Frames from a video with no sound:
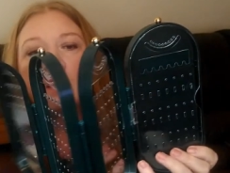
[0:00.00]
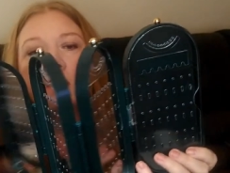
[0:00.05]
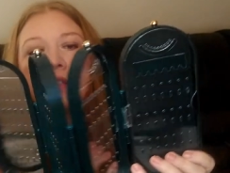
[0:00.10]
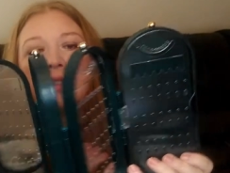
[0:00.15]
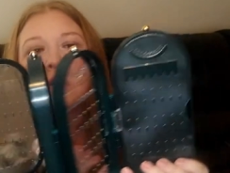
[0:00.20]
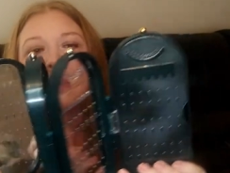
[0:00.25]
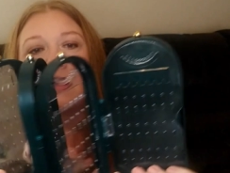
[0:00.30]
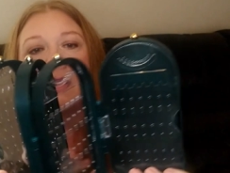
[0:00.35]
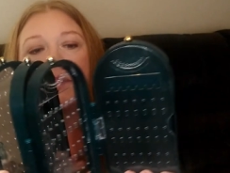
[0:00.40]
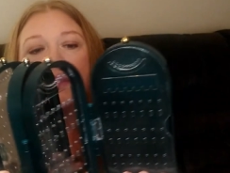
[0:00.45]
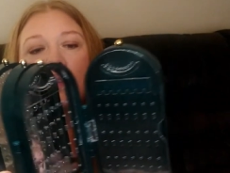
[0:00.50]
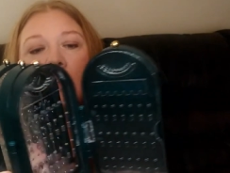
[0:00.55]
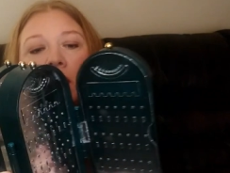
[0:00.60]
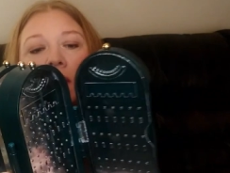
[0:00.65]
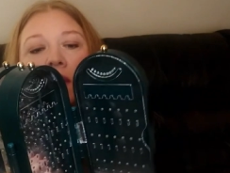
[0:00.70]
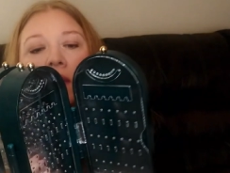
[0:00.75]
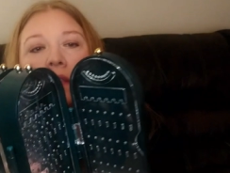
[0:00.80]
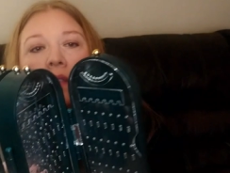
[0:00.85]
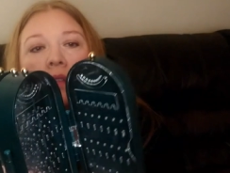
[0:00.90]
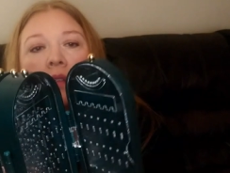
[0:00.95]
I just love
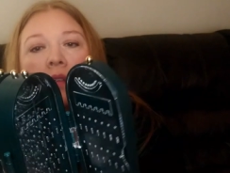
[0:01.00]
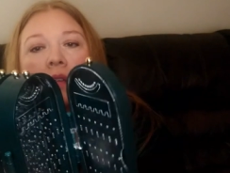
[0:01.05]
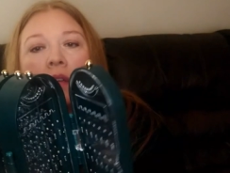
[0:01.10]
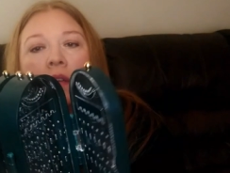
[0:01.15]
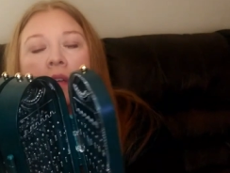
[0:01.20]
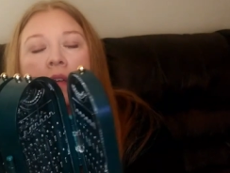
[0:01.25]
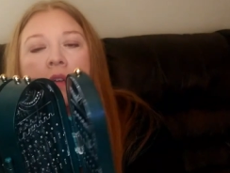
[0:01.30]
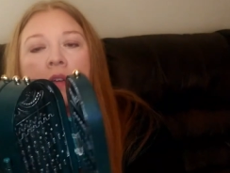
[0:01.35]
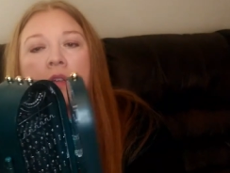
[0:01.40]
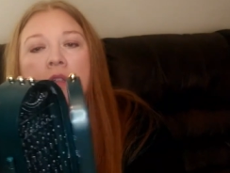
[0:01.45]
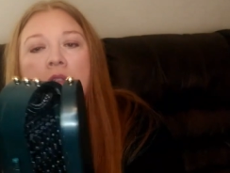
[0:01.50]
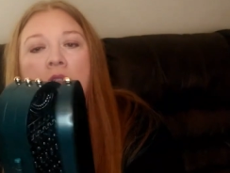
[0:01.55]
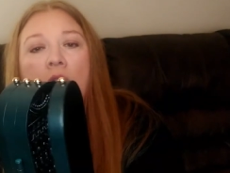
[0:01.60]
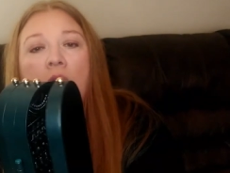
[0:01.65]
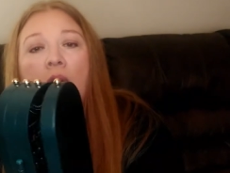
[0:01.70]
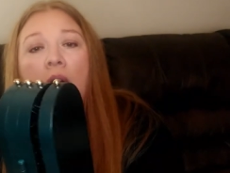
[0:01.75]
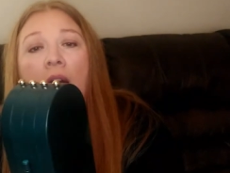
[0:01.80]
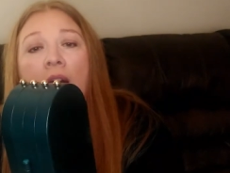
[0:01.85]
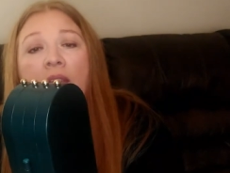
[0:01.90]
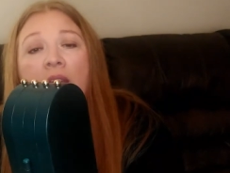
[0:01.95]
this.
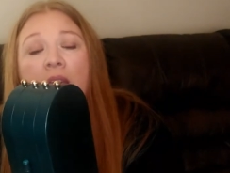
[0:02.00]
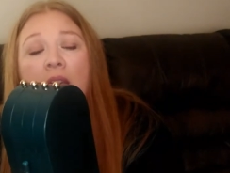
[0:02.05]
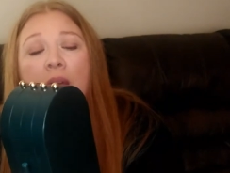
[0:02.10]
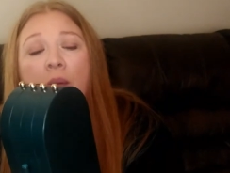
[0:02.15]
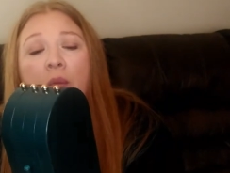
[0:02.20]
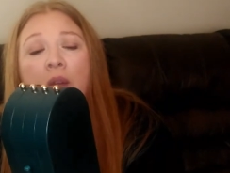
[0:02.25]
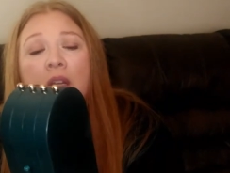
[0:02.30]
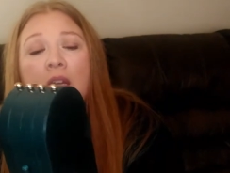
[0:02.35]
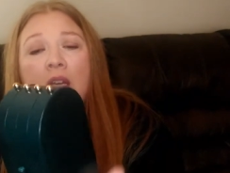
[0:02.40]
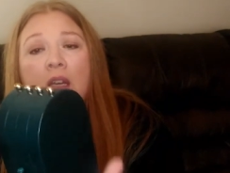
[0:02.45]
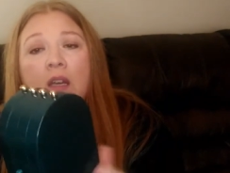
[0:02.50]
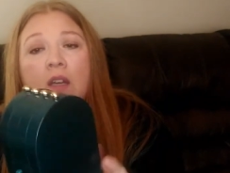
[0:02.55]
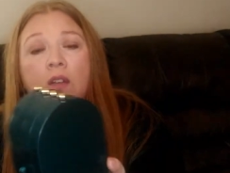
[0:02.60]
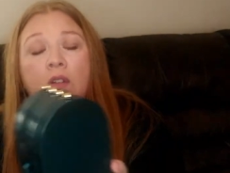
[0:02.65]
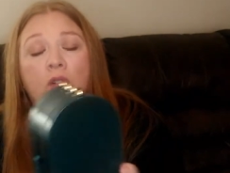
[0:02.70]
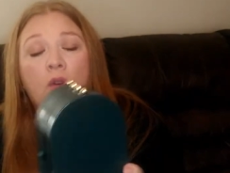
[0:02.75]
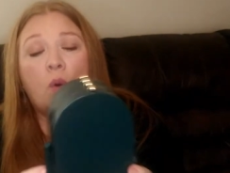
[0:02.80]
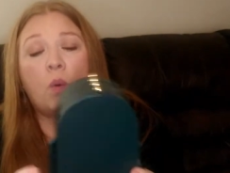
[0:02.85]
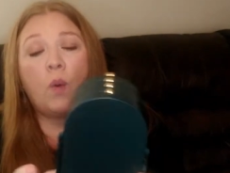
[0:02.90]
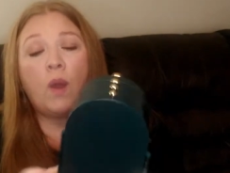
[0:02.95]
So I think I'm going to get
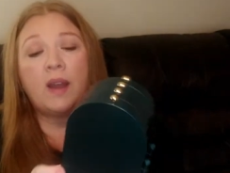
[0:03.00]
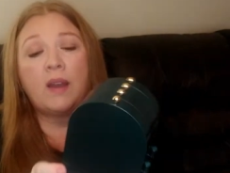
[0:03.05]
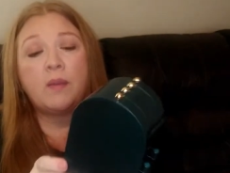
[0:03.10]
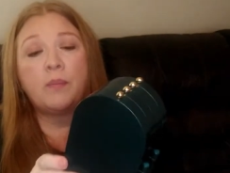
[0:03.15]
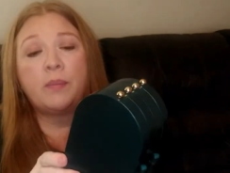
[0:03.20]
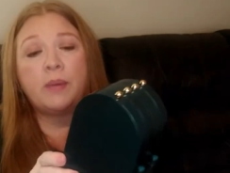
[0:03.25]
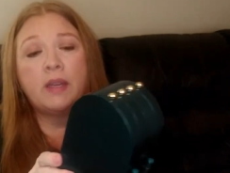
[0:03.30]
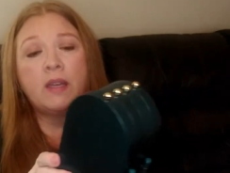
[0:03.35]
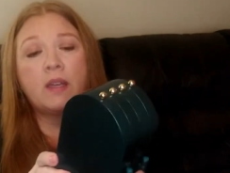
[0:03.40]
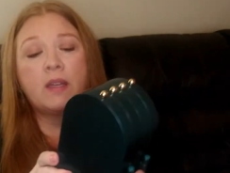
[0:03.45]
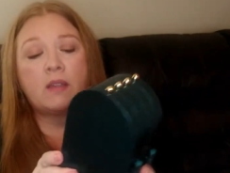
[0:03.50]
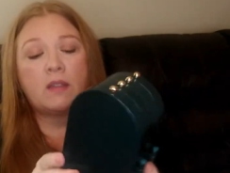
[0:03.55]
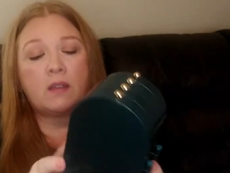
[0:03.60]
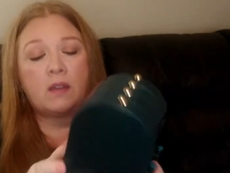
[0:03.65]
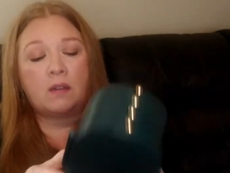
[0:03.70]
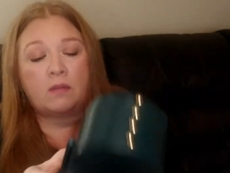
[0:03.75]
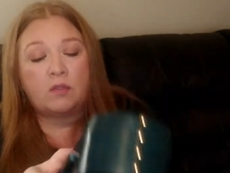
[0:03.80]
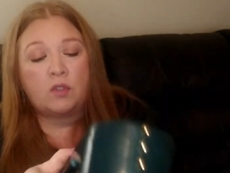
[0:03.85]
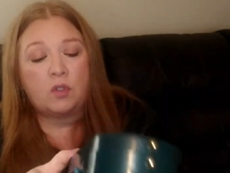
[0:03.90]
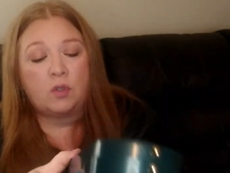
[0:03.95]
quite a bit
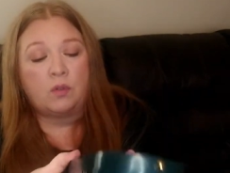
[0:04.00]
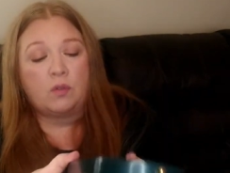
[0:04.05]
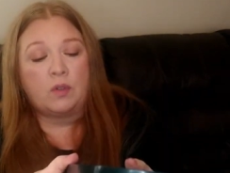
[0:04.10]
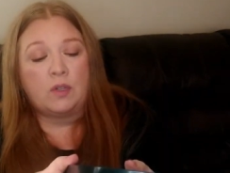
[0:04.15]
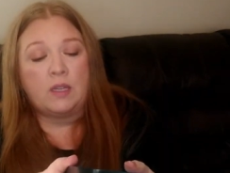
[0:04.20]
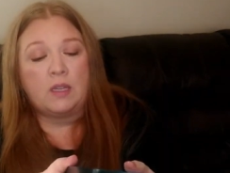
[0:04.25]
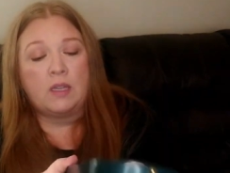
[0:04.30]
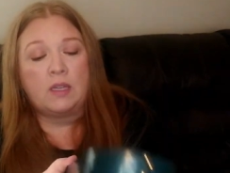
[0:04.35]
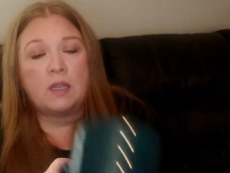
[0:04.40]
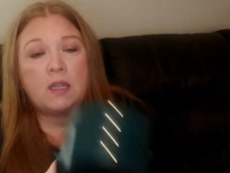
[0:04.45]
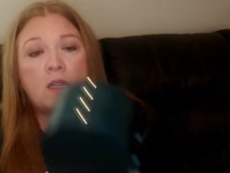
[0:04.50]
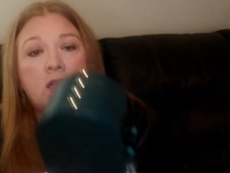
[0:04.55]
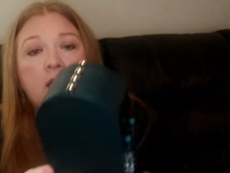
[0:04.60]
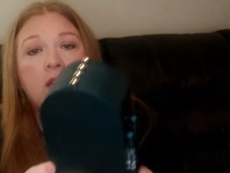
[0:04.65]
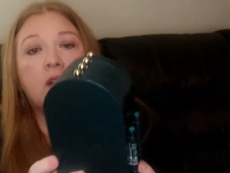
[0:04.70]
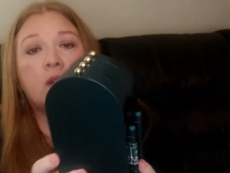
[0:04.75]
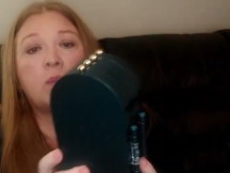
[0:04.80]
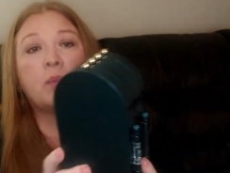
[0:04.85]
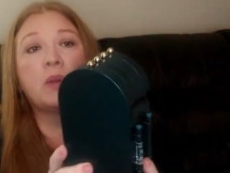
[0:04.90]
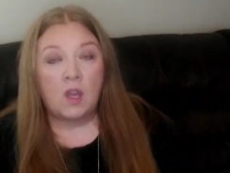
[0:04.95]
of jewelry in
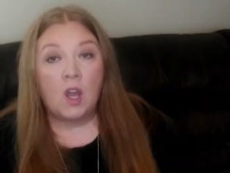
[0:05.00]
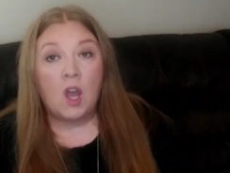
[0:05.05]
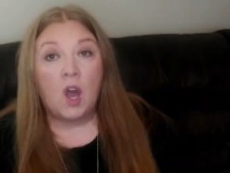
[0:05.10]
here.